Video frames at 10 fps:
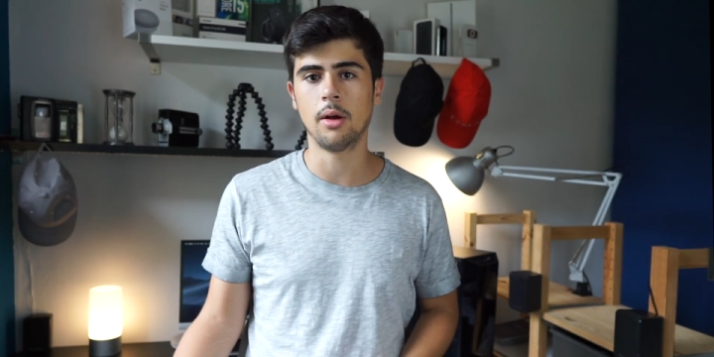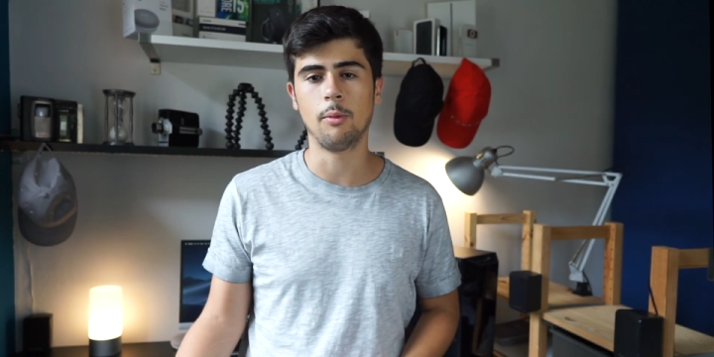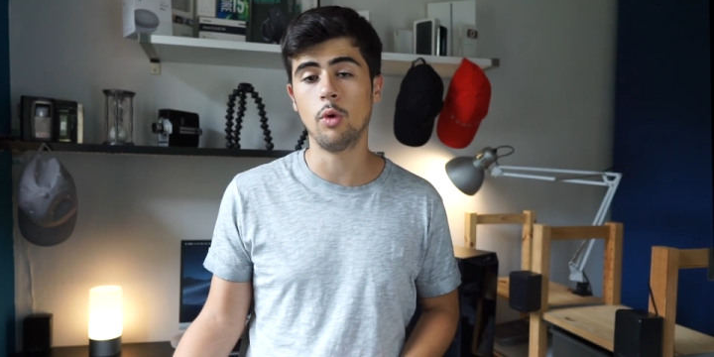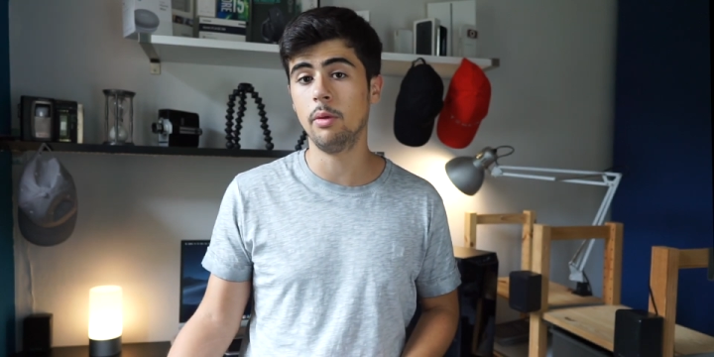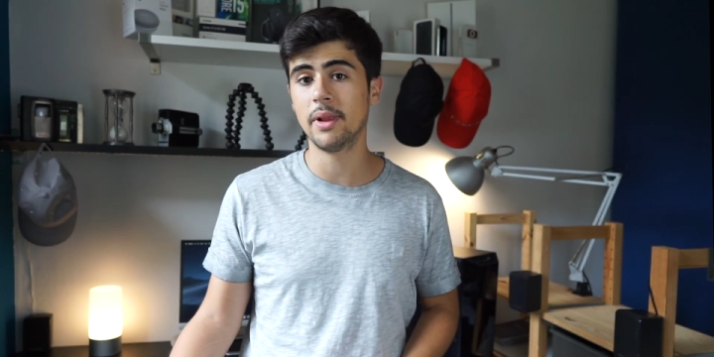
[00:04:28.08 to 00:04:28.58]

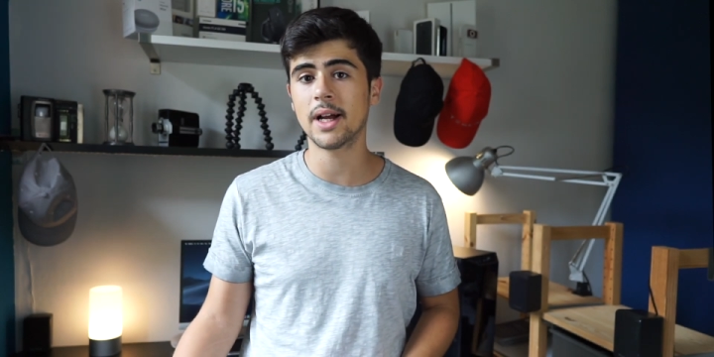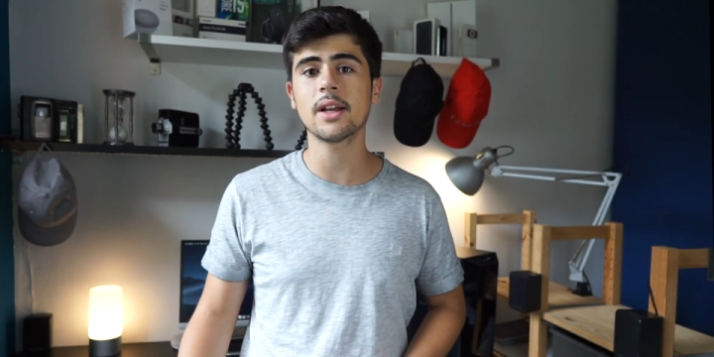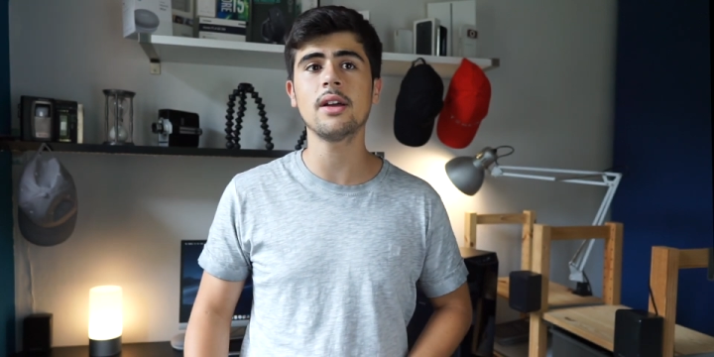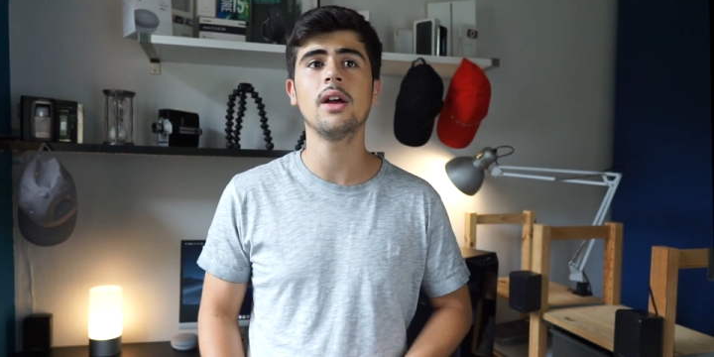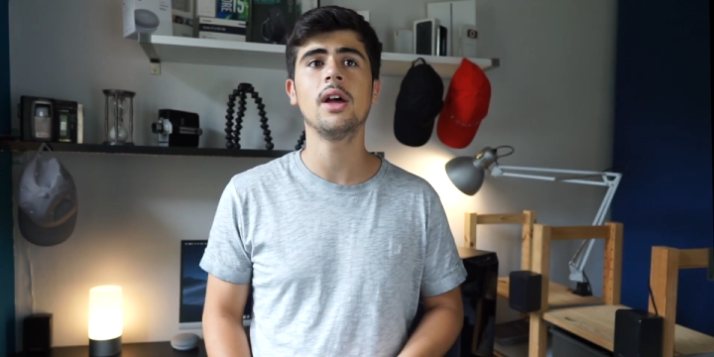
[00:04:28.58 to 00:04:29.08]
wall
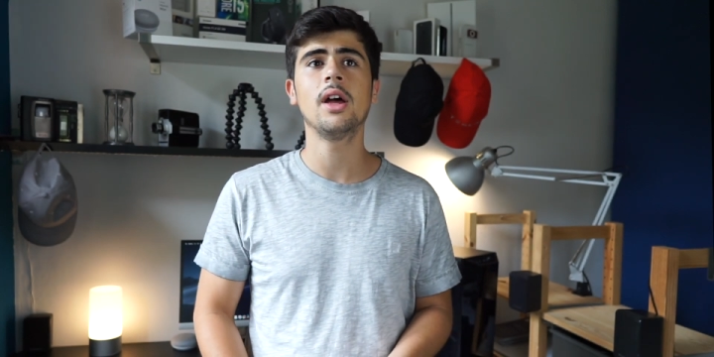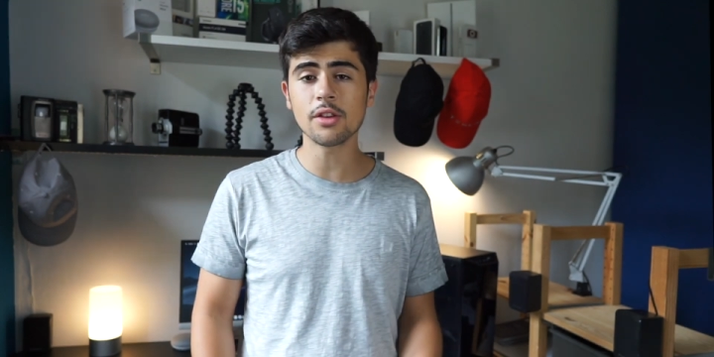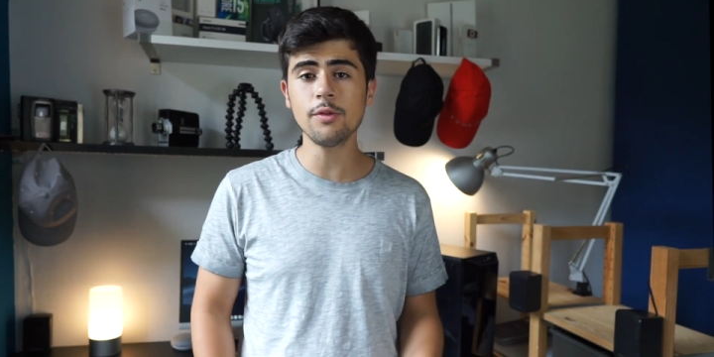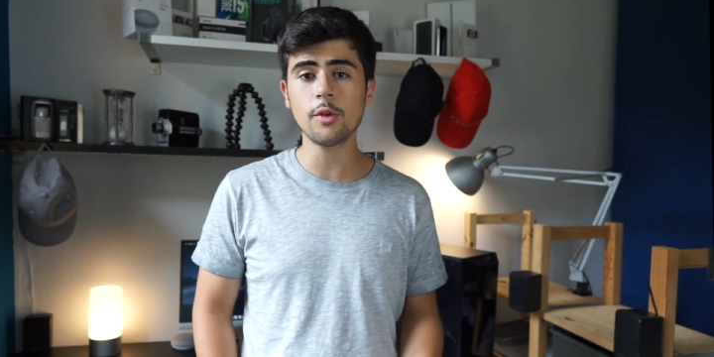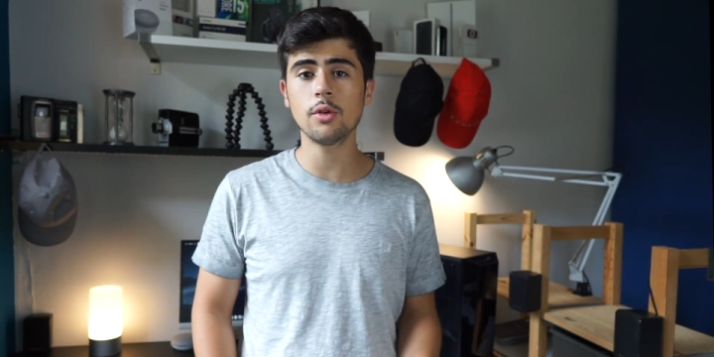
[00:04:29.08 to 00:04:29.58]
plug. And
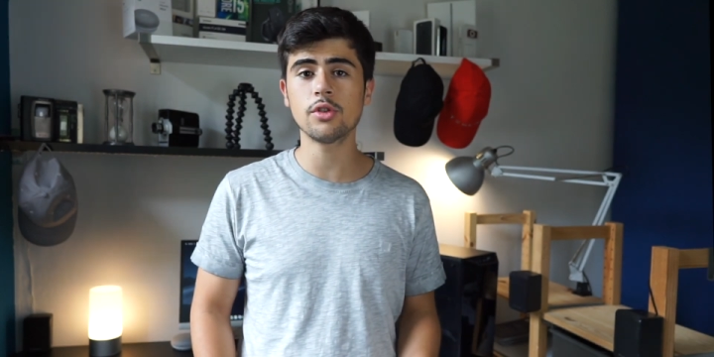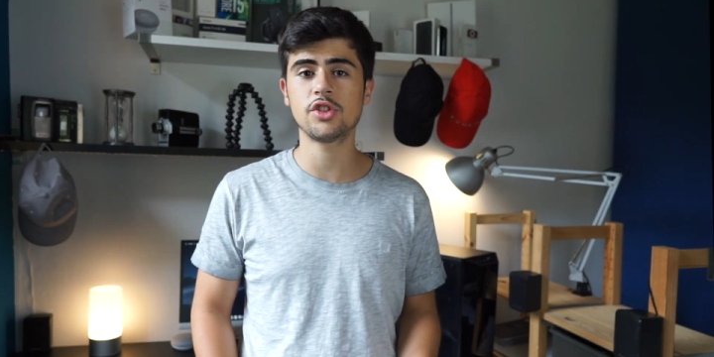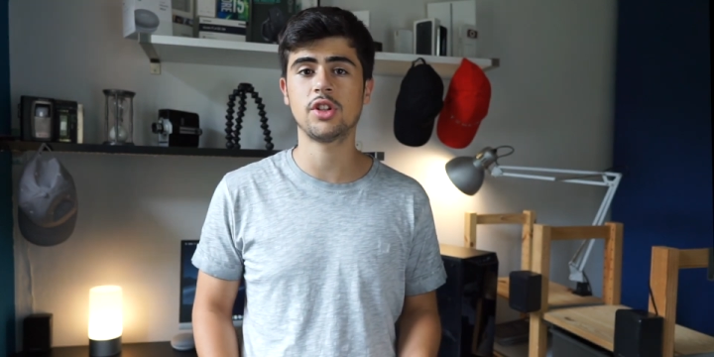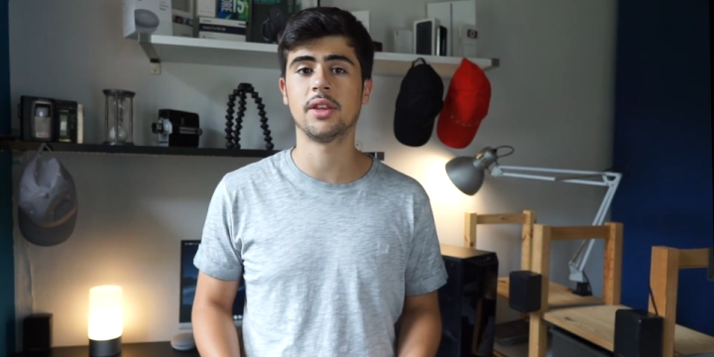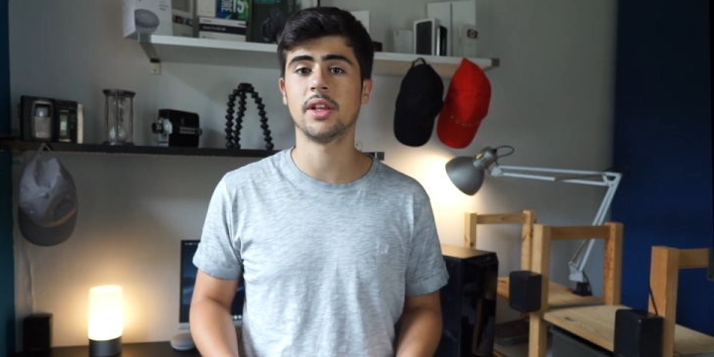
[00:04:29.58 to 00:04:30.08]
of
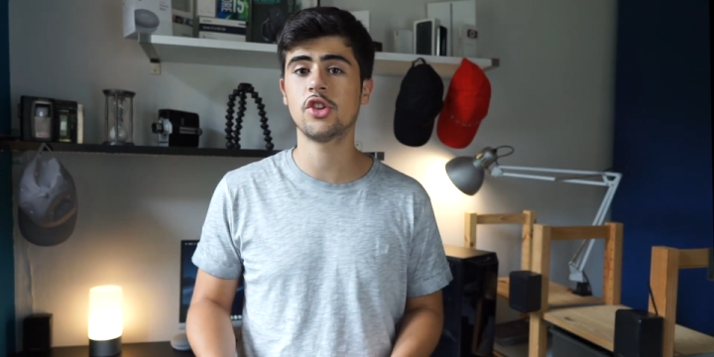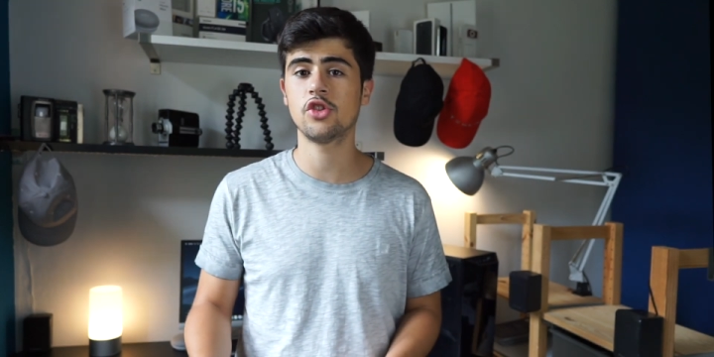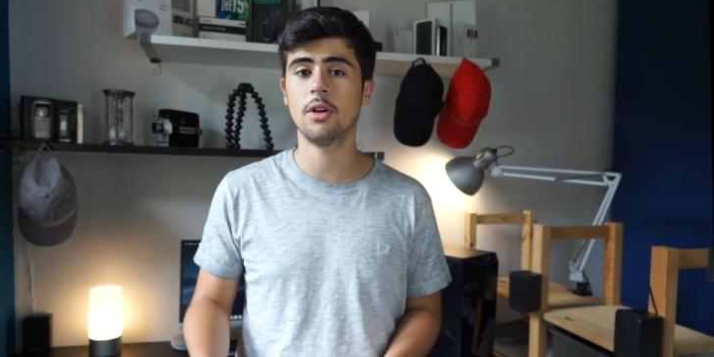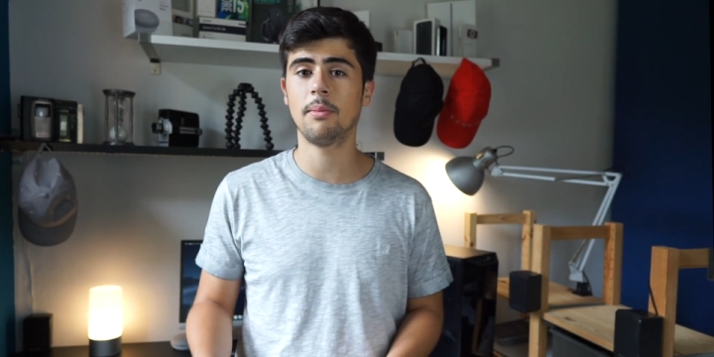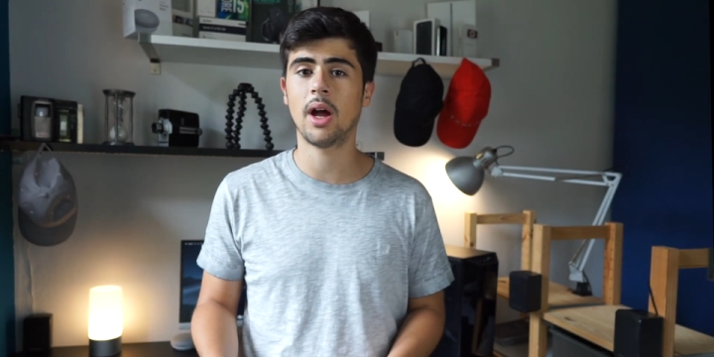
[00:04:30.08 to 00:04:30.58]
course, an
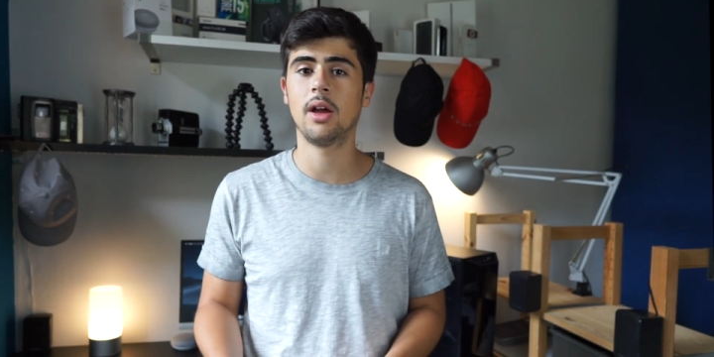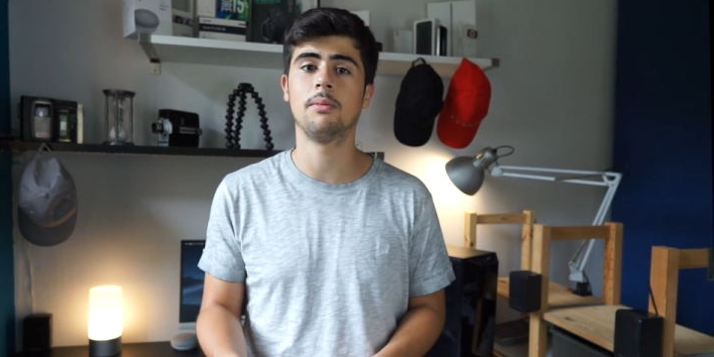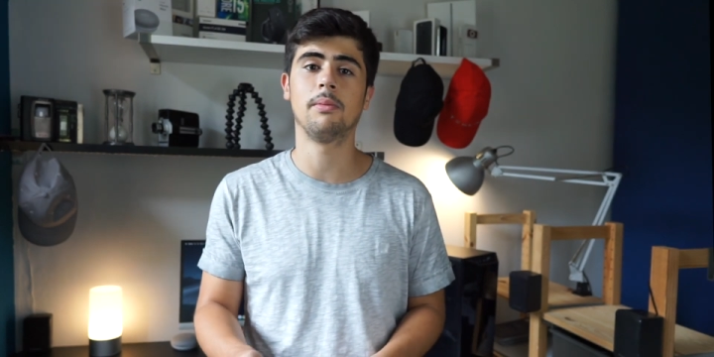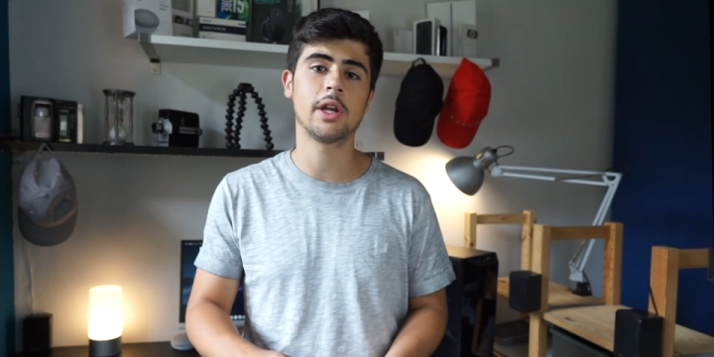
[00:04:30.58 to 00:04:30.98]
HDMI,